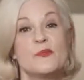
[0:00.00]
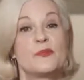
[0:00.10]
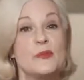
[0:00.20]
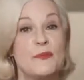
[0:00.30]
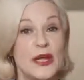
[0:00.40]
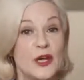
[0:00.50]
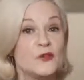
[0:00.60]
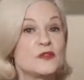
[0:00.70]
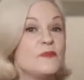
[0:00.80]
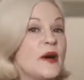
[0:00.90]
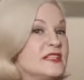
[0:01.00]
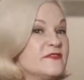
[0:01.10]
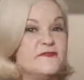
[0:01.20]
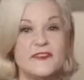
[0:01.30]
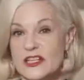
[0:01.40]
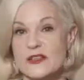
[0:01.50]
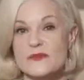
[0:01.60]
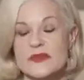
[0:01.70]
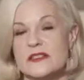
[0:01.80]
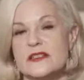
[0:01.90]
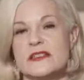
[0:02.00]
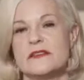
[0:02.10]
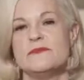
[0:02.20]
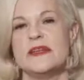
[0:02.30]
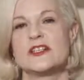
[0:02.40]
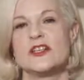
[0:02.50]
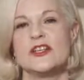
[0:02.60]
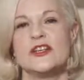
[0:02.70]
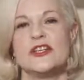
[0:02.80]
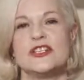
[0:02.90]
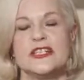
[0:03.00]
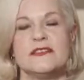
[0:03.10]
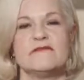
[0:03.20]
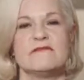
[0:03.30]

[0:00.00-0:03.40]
propelled by developments in metallurgy,